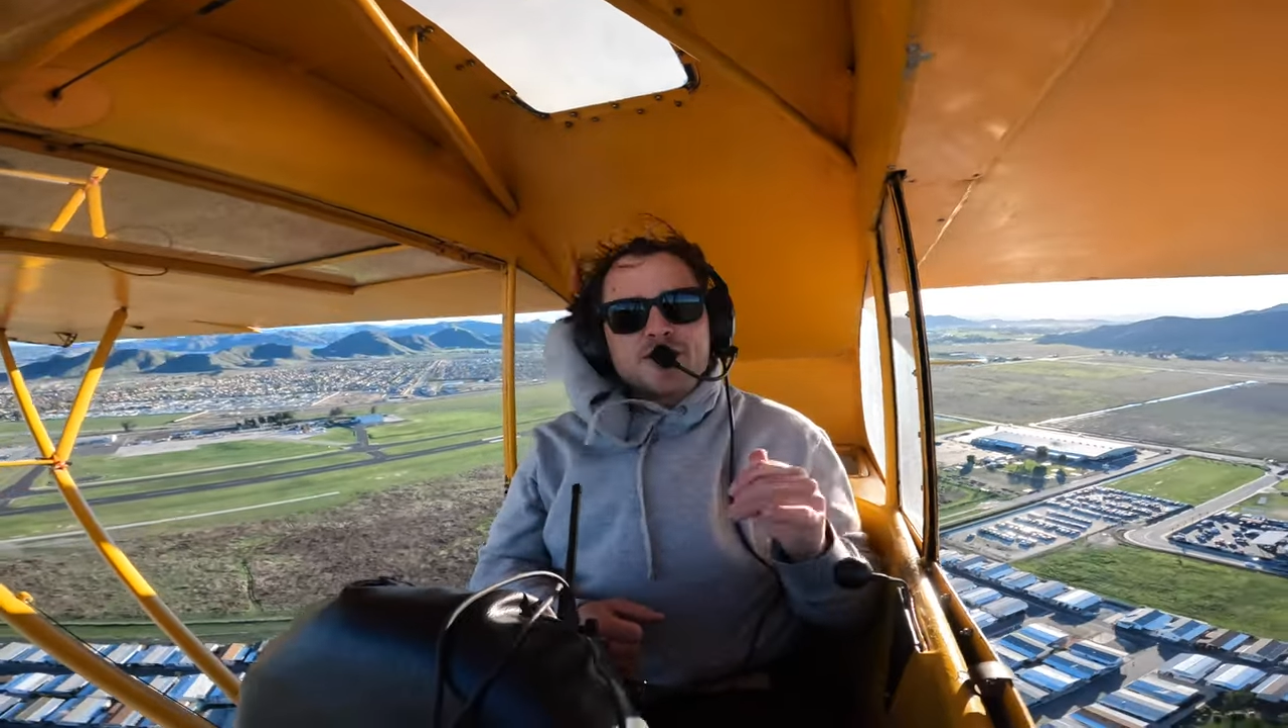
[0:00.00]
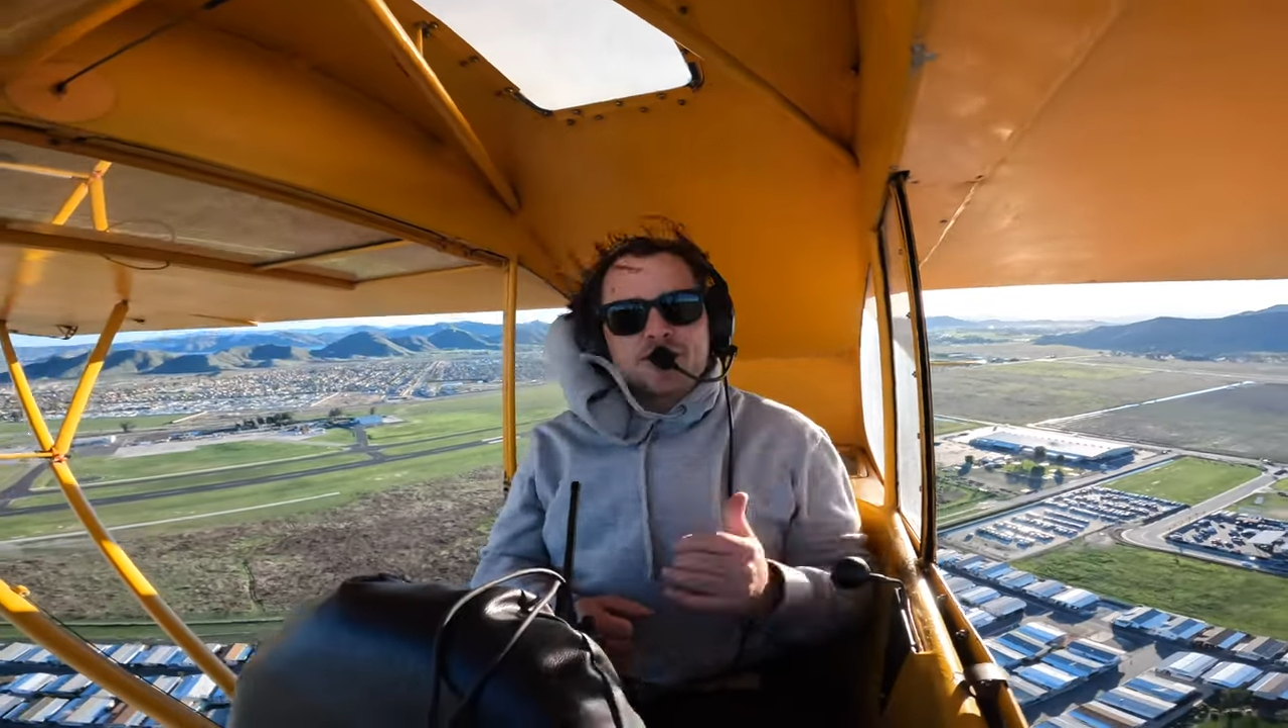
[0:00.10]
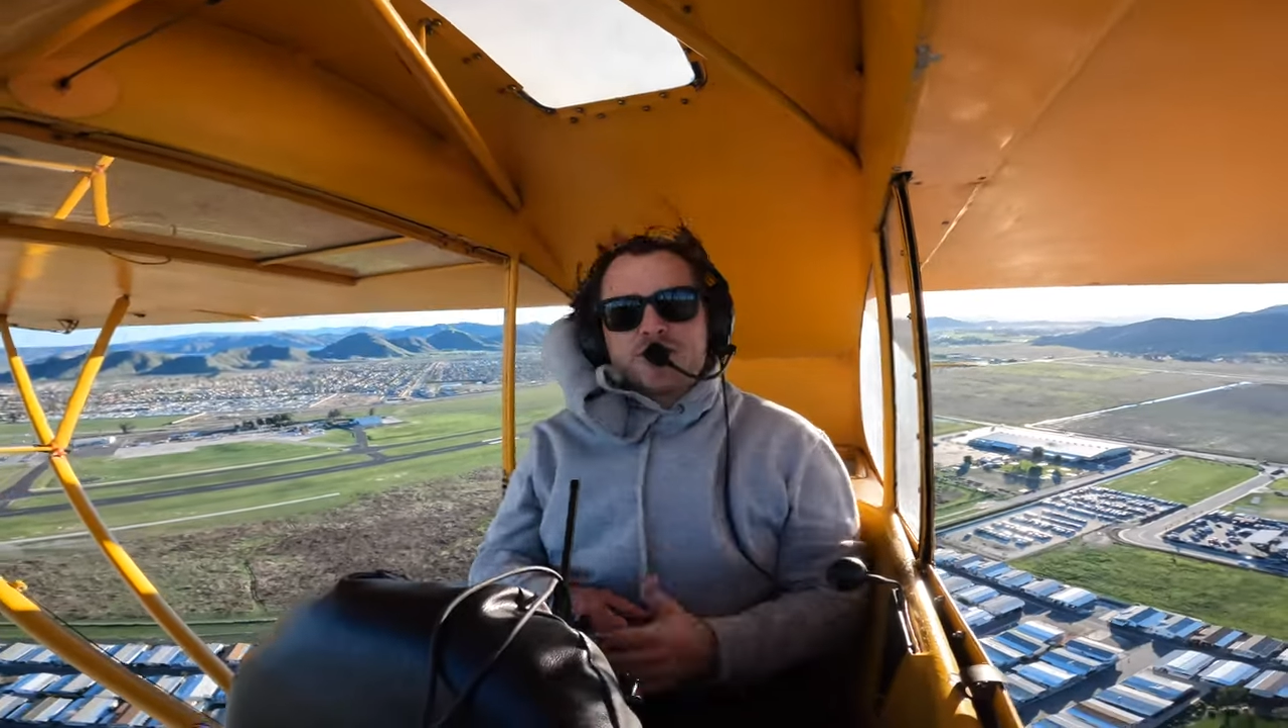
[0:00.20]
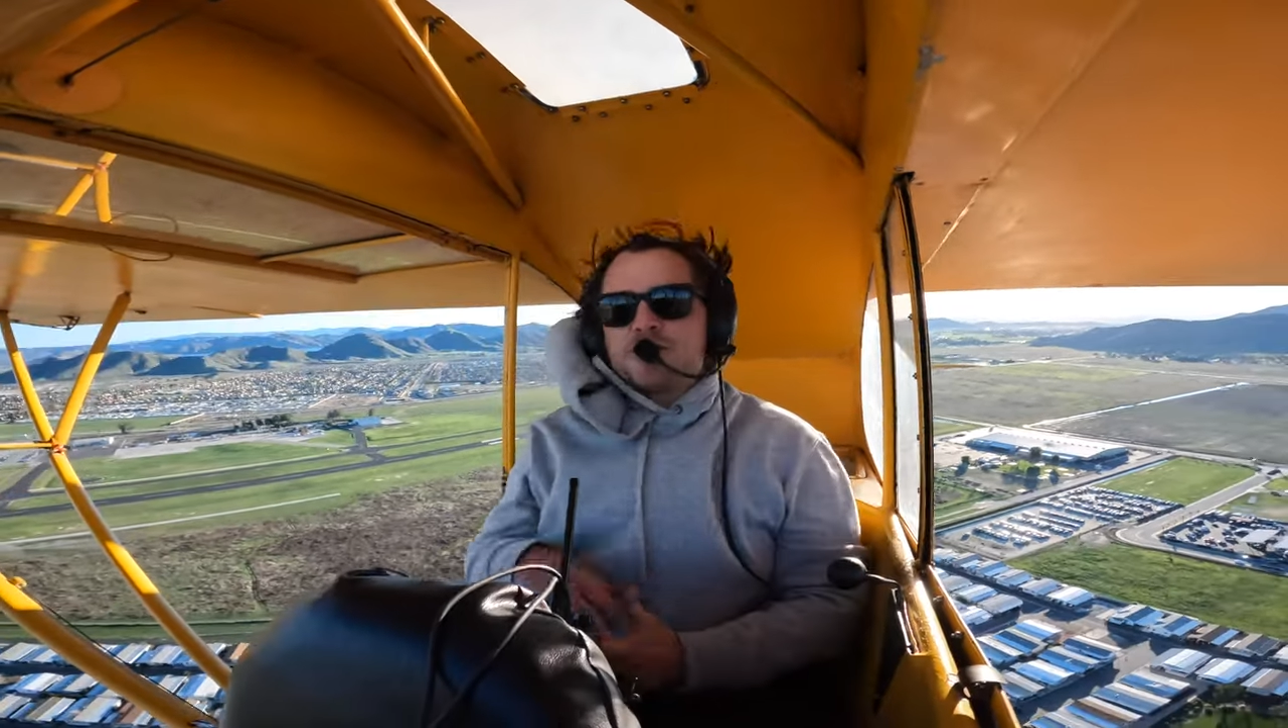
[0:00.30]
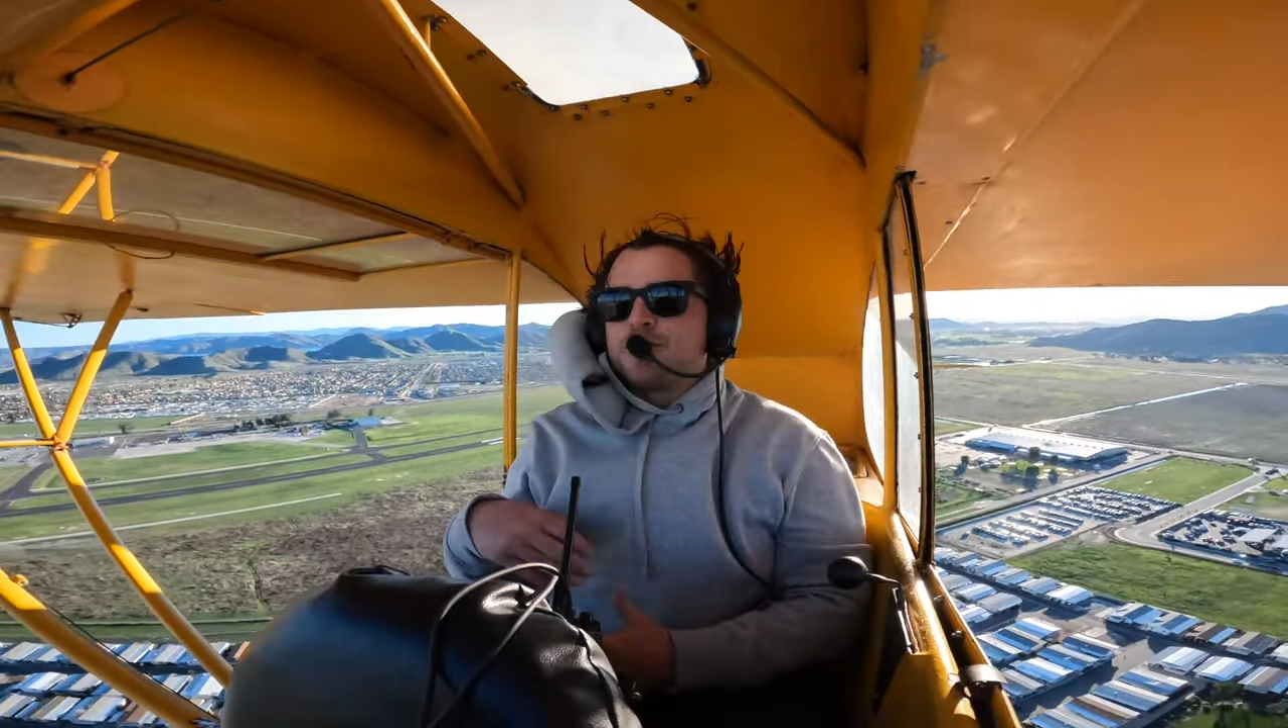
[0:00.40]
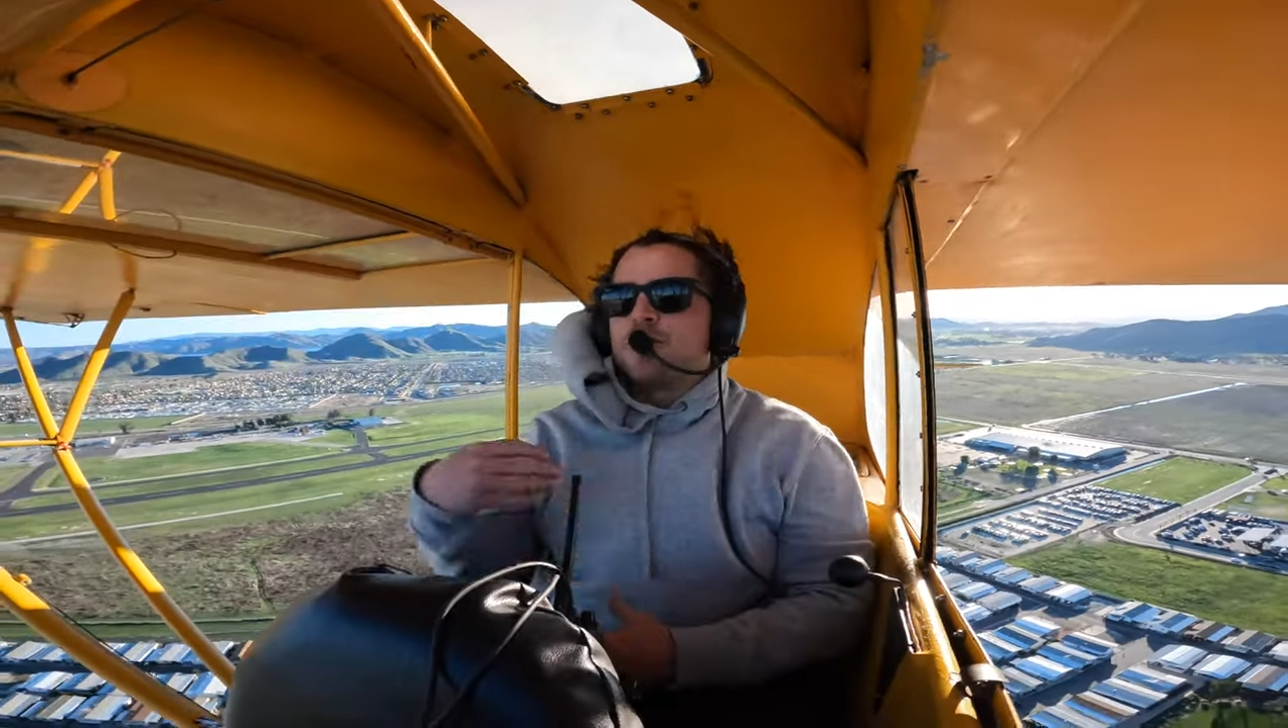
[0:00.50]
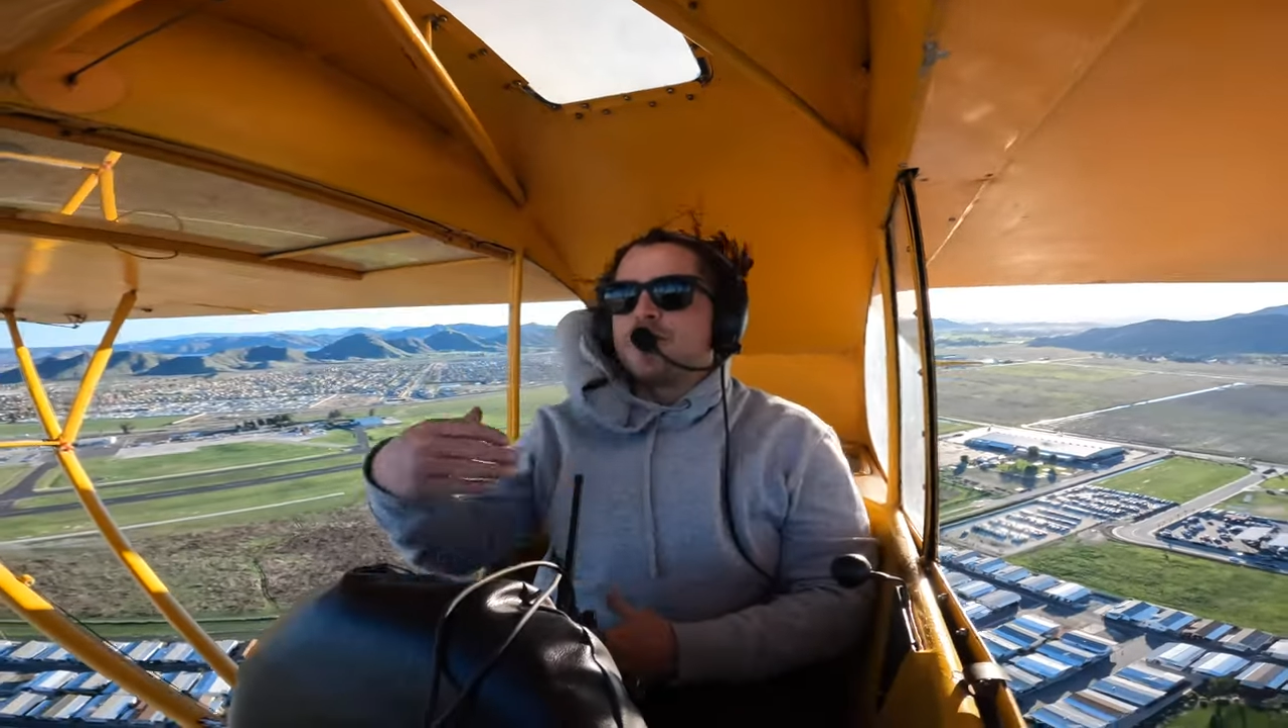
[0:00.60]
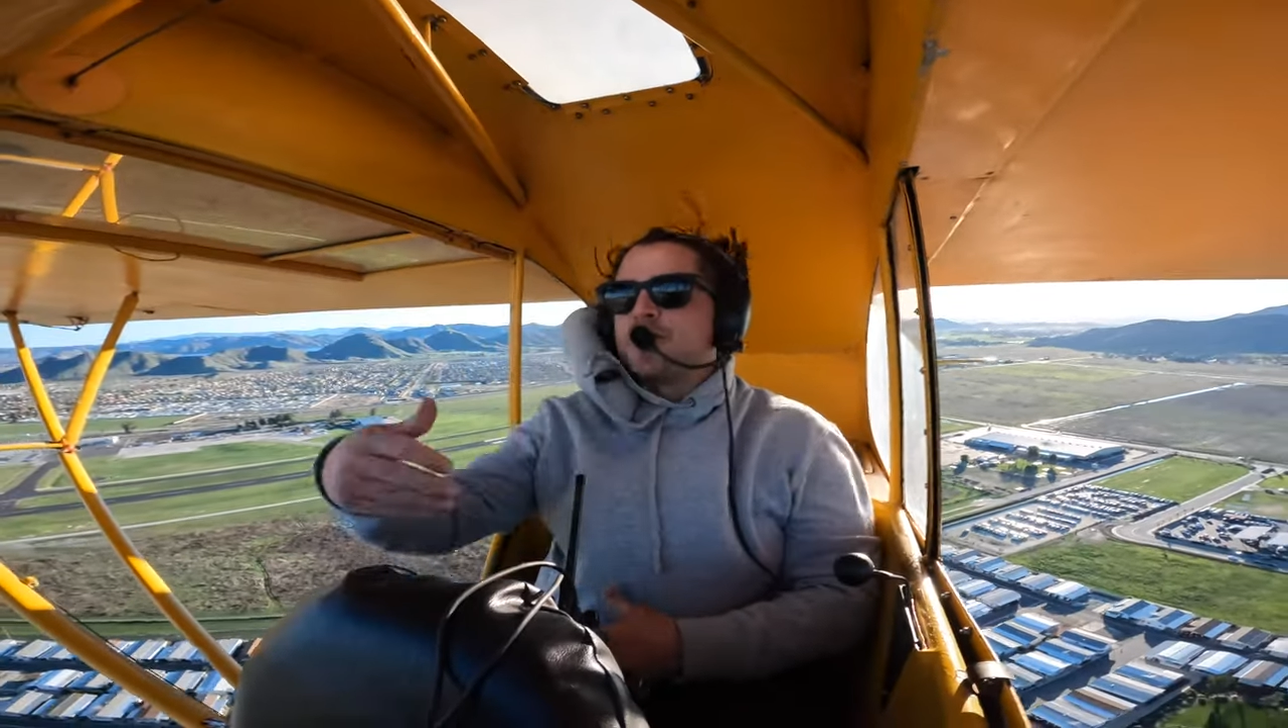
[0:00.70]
surfboard